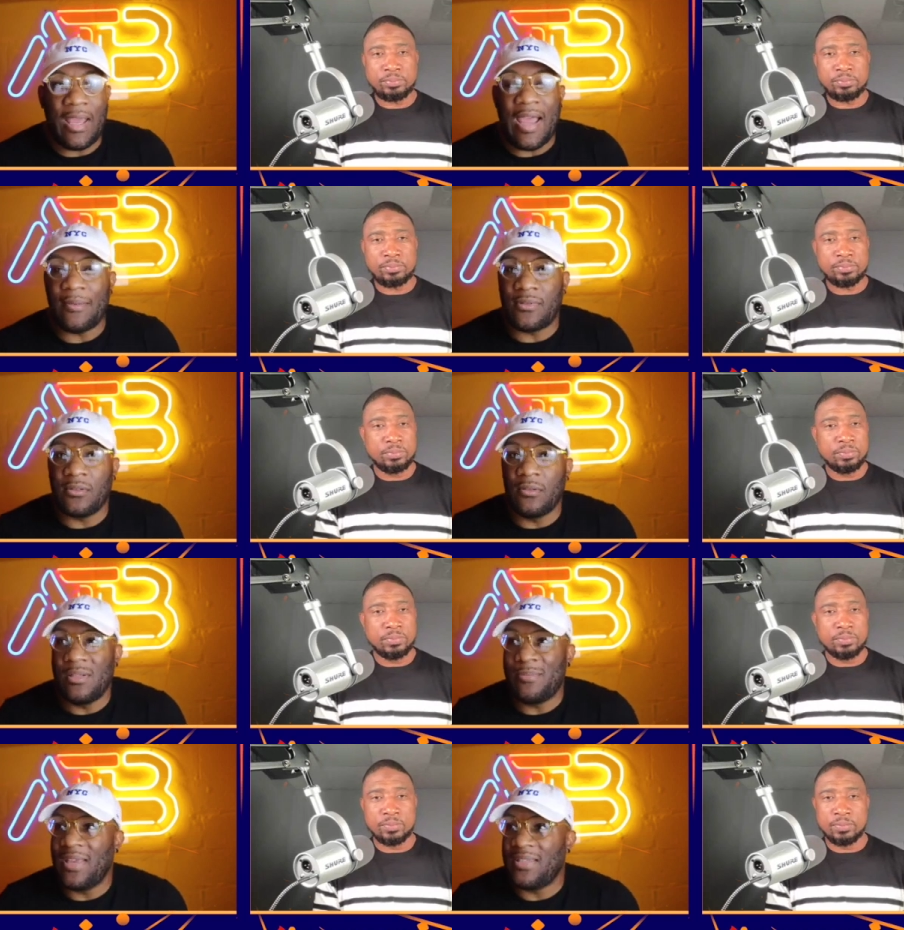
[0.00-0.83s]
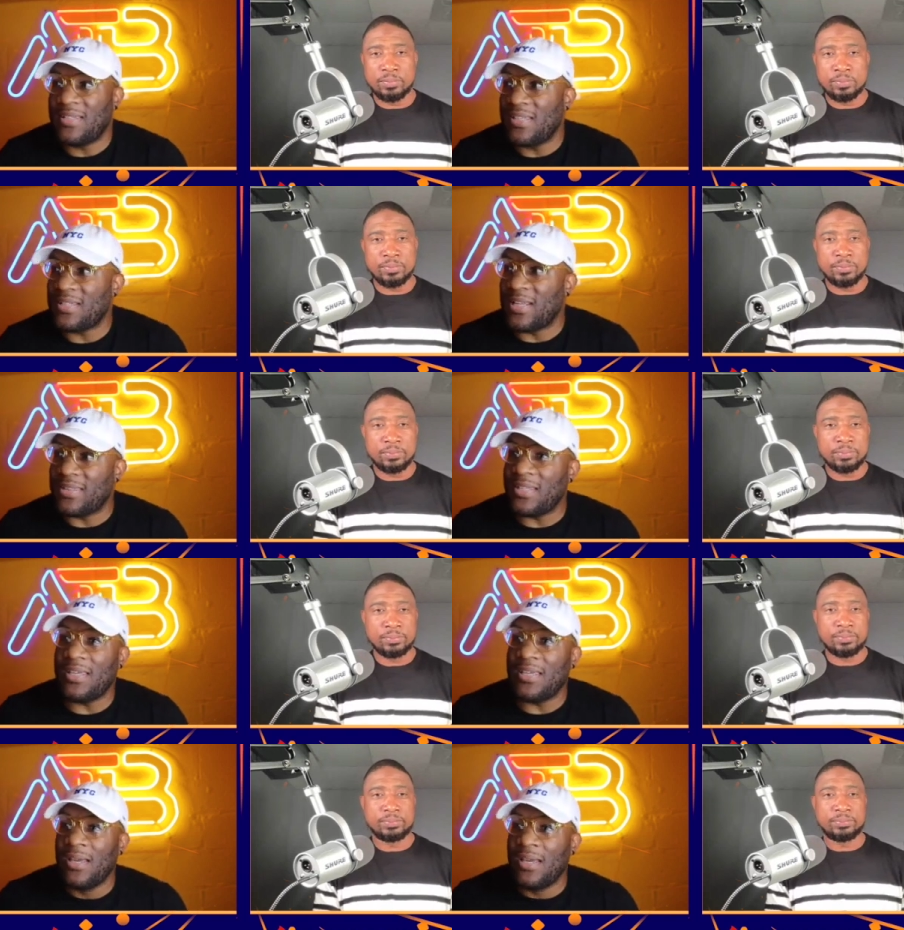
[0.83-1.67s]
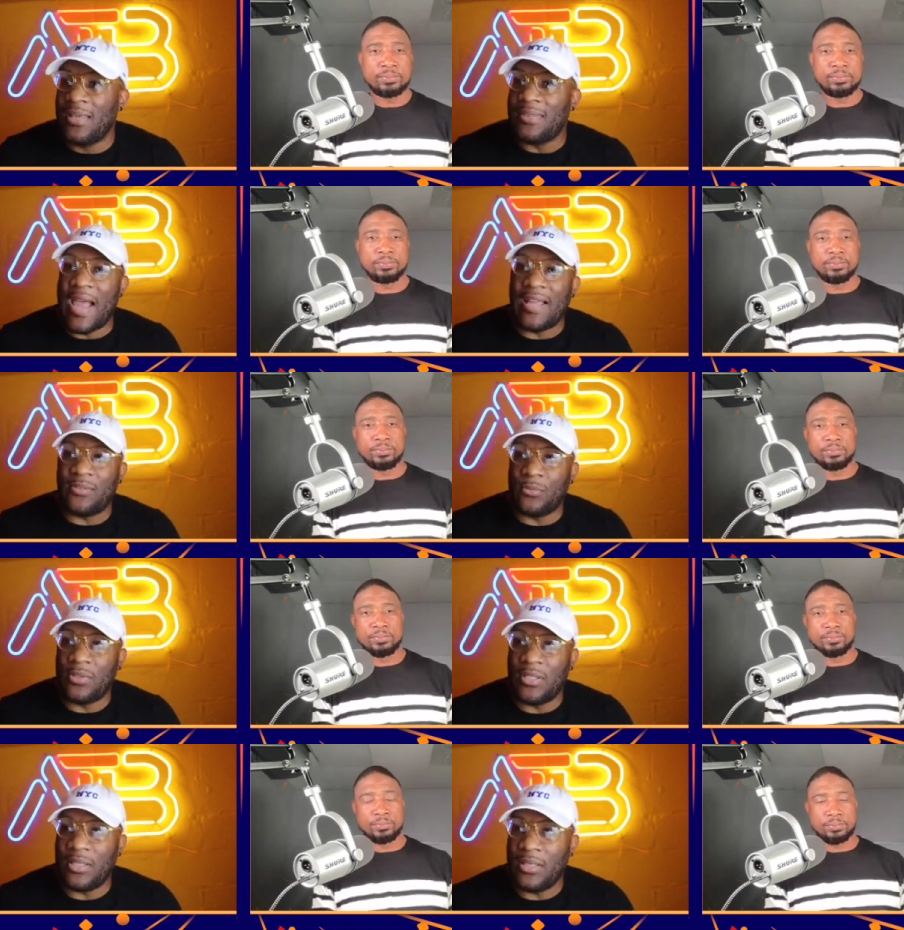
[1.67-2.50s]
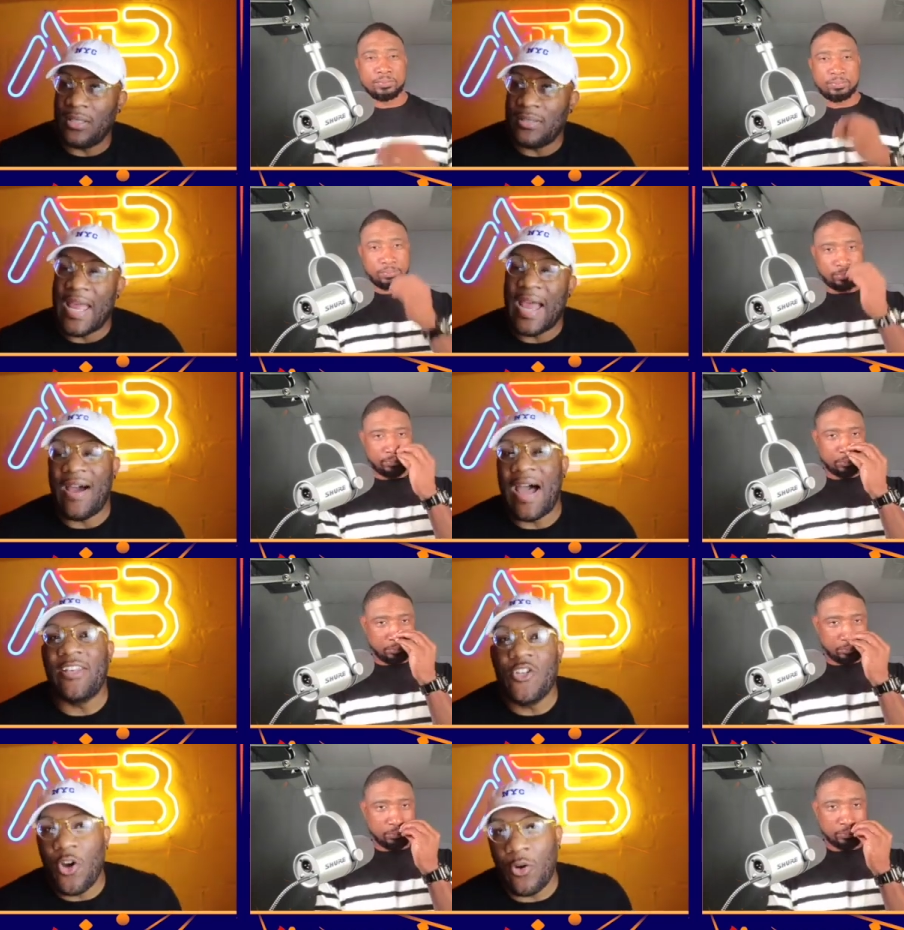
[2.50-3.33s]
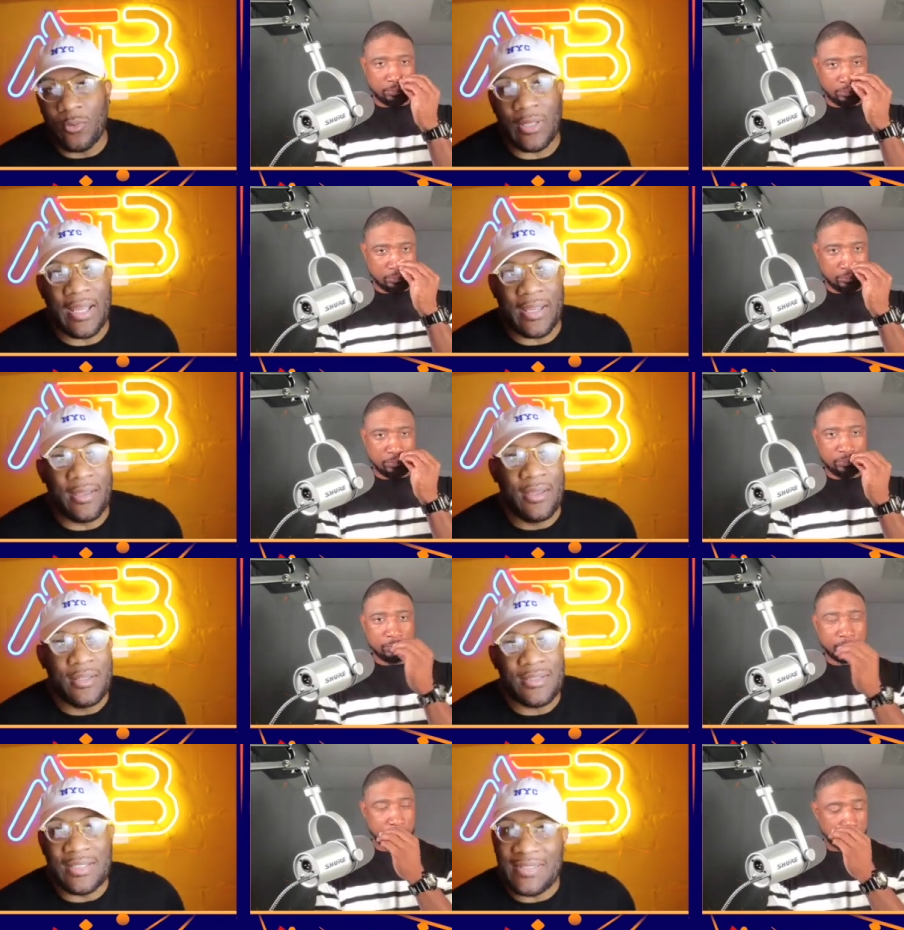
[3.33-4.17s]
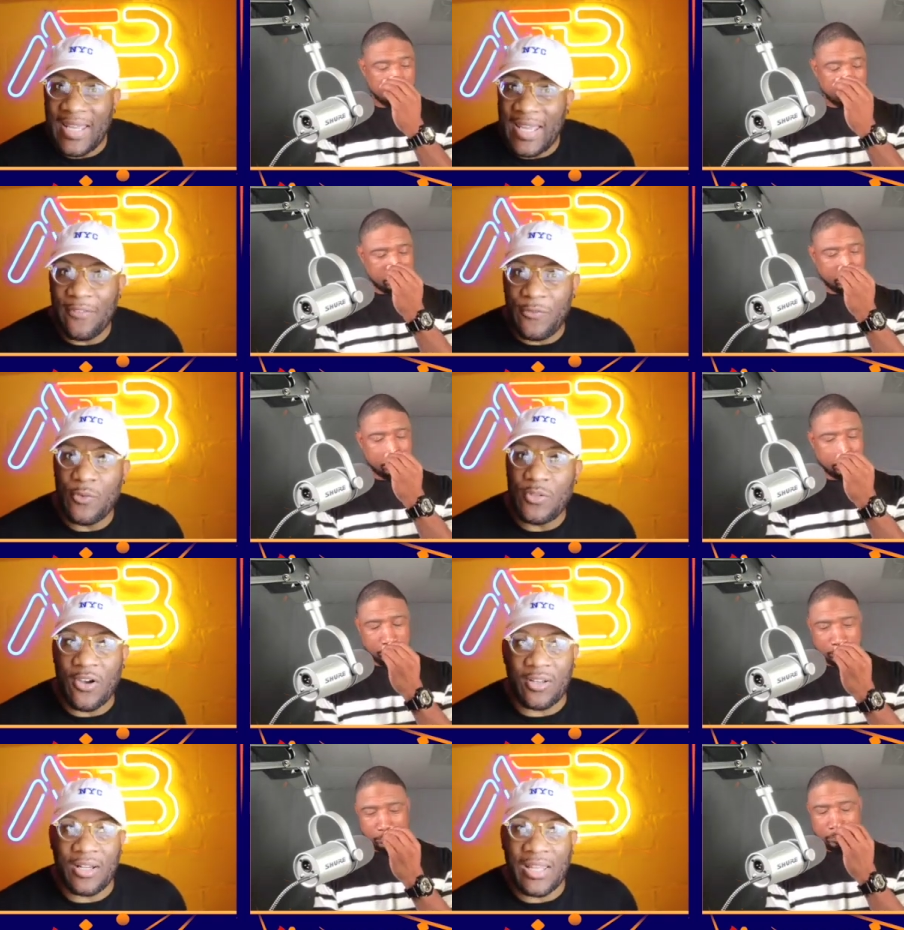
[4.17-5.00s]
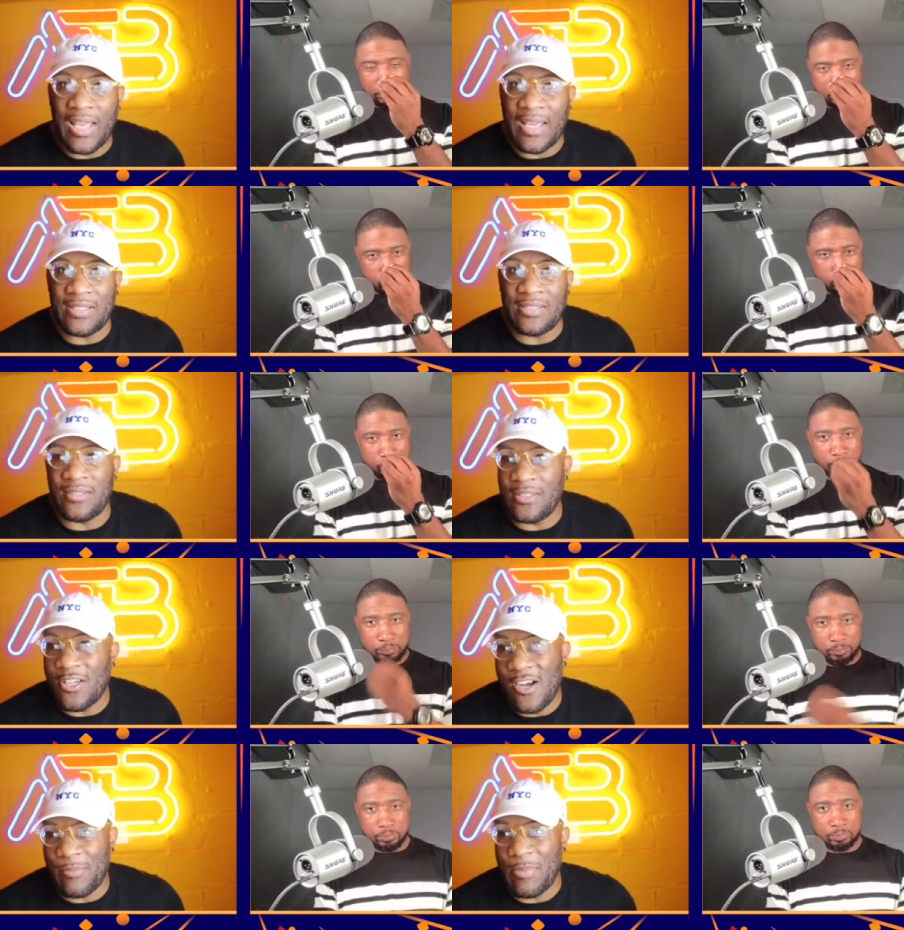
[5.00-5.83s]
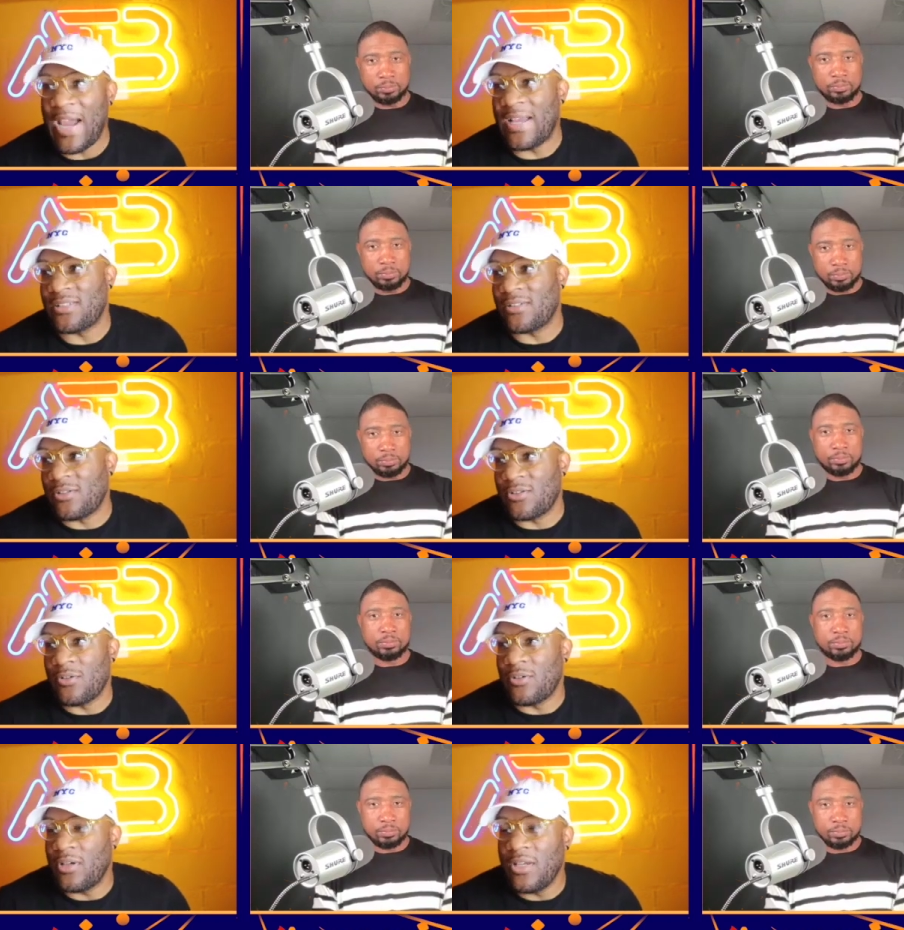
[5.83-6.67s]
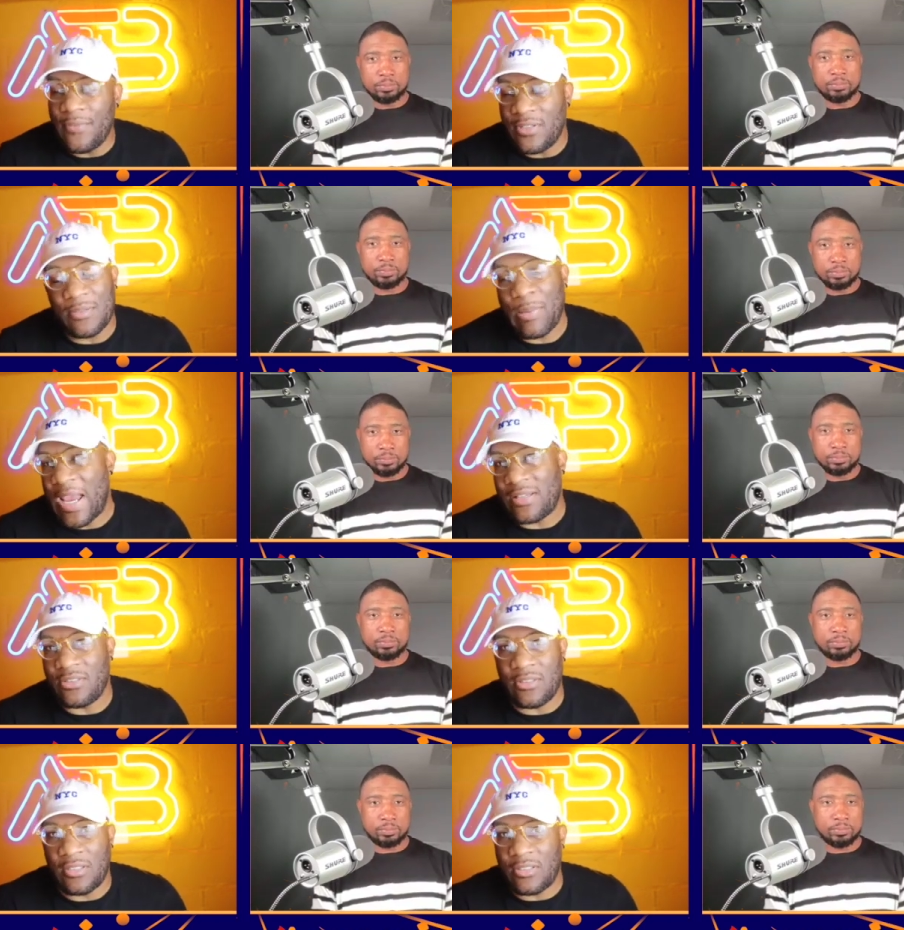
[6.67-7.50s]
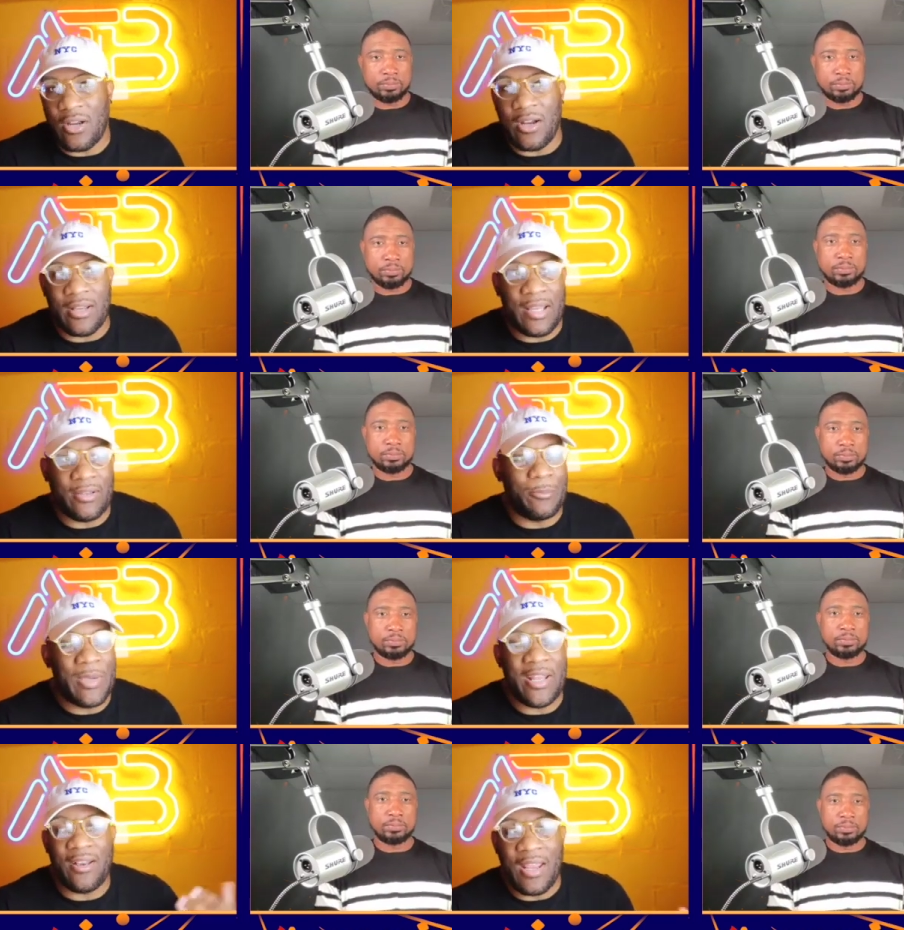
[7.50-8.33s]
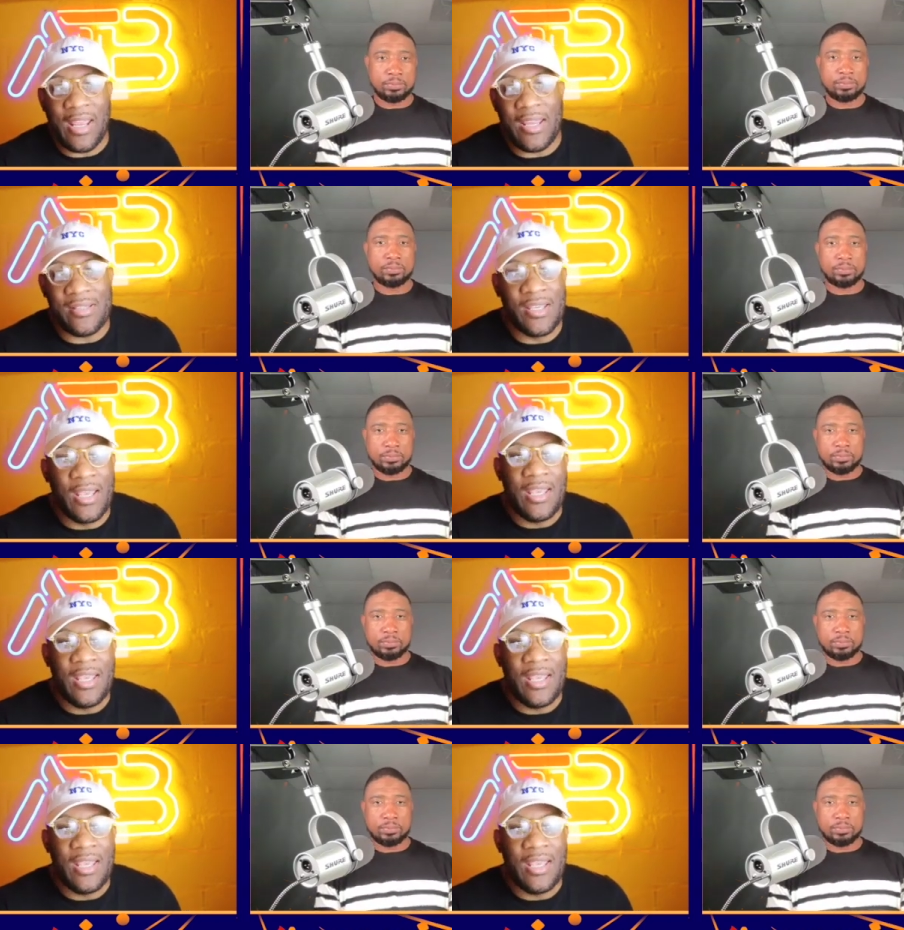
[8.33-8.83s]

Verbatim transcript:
Speaker 1: absolutely makes sense. And I think that's what now I know like today, if you taught a class to young pastors or even just pastors just starting out, no matter the age,